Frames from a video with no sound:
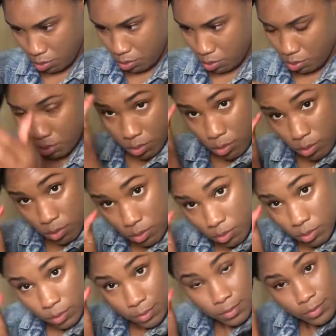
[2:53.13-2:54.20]
Okay, I
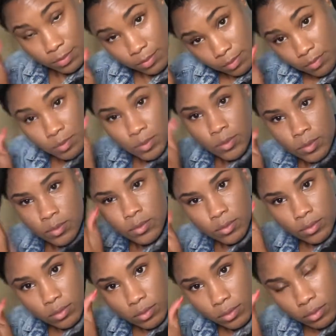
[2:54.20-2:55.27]
had a little bit sticking
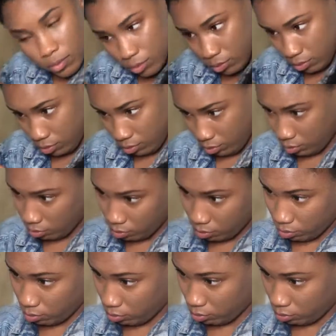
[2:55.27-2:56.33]
out there, so I just rubbed
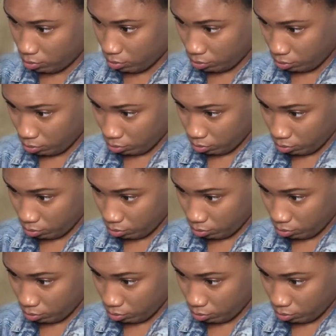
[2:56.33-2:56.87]
it together